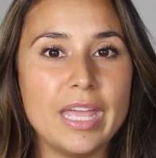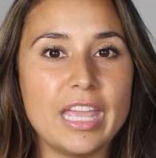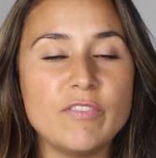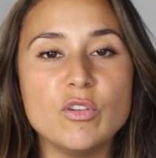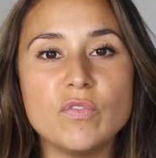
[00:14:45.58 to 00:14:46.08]

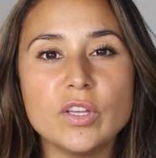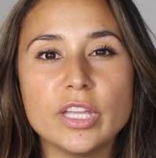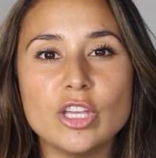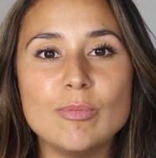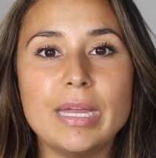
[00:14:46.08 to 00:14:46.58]
If you feel
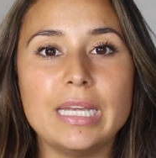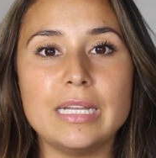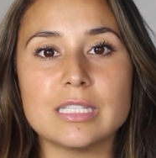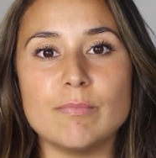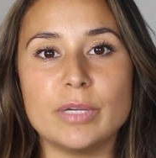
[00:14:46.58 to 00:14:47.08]
like you may
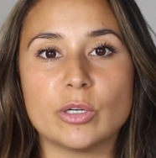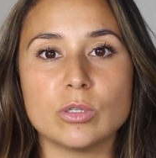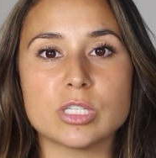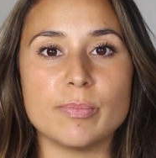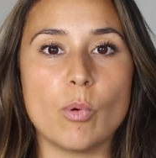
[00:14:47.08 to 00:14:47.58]
need some
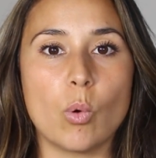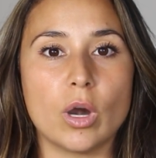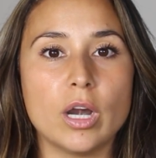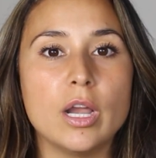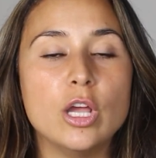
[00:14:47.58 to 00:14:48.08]
mineral
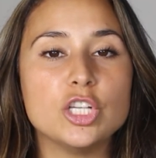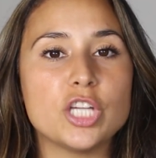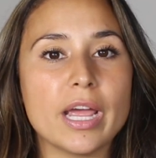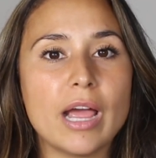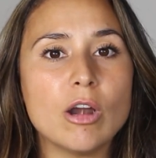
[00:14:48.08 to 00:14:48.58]
support,
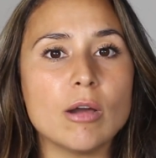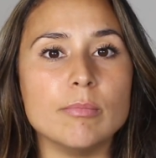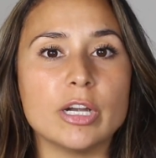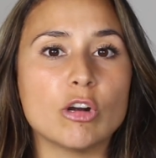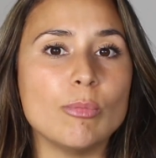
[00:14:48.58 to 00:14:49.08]
check out our
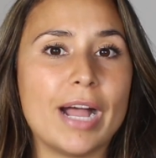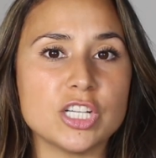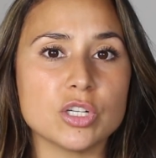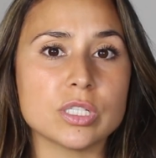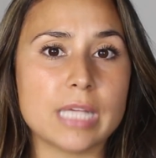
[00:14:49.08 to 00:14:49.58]
Mineral
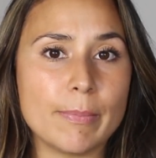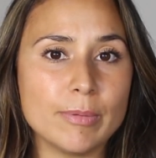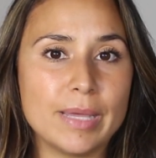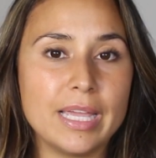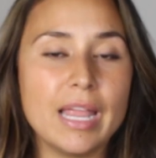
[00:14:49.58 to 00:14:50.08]
Magic
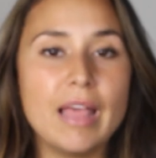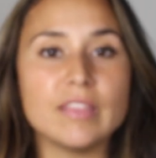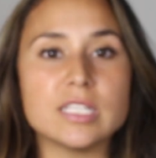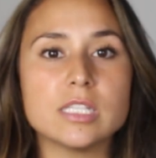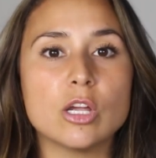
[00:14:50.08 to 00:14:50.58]
supplement.
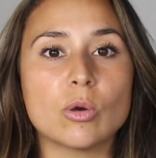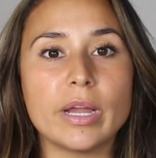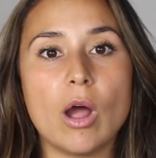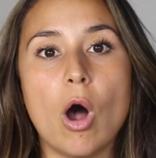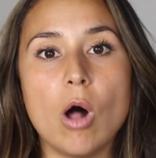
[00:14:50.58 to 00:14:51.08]
This is a
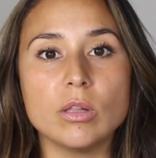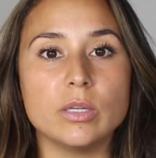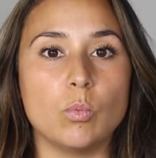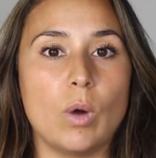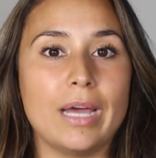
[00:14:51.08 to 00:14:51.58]
great
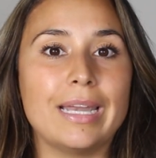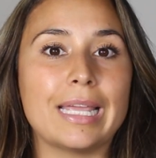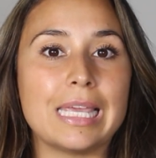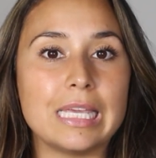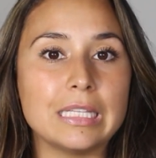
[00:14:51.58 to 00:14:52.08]
all-in-one
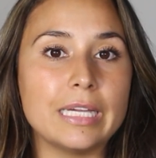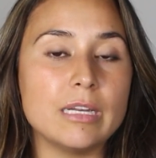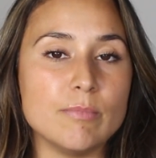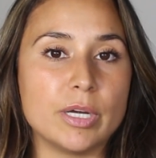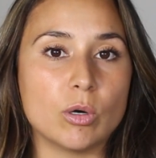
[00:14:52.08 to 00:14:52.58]

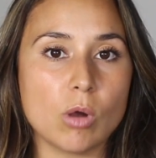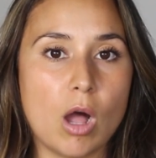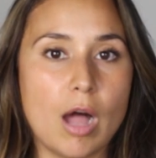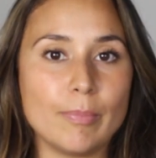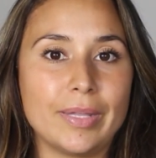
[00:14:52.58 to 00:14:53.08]
chelated mineral
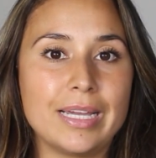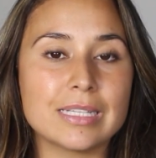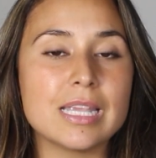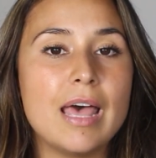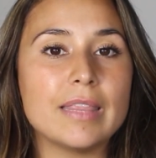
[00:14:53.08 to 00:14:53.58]

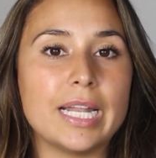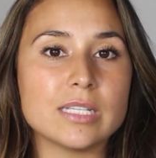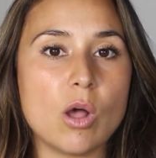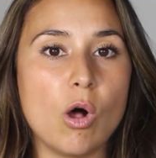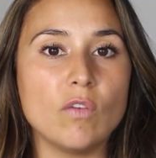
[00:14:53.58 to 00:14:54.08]
complex that
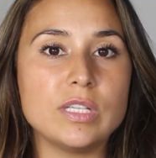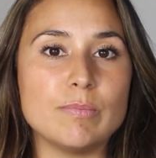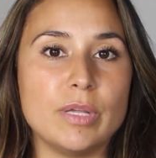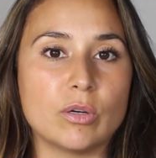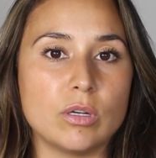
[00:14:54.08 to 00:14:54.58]
has all these
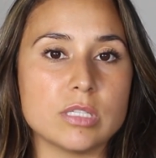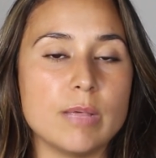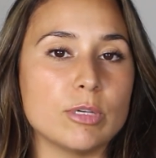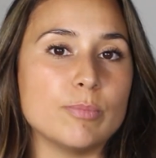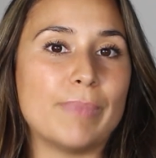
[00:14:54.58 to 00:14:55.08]
minerals in
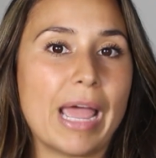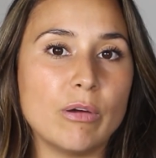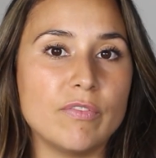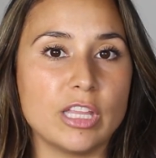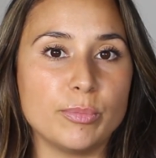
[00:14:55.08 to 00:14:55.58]
the most
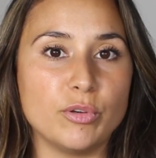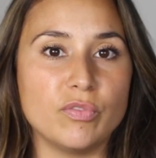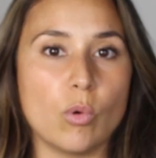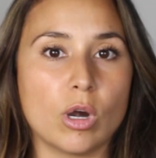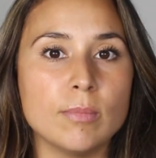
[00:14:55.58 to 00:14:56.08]
bioavailable
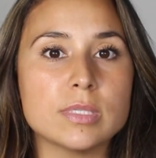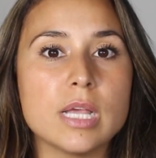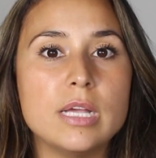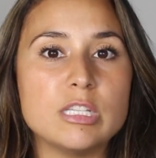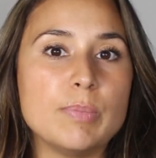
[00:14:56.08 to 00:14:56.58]
forms
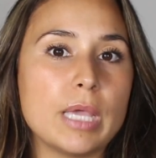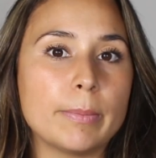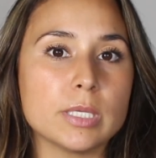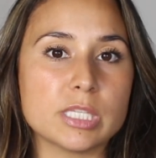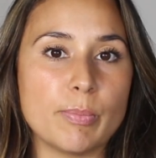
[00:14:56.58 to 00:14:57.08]
to be
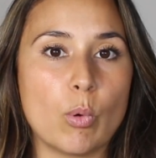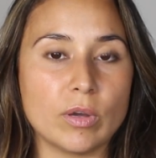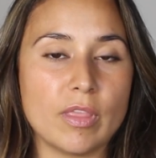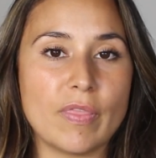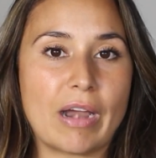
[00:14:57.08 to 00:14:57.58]
able to
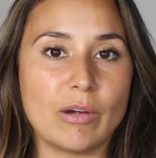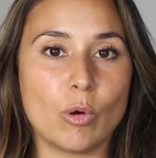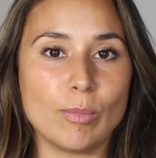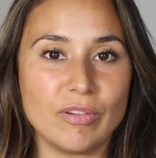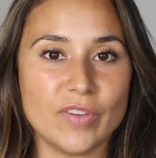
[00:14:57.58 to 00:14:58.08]
support the thyroid hormone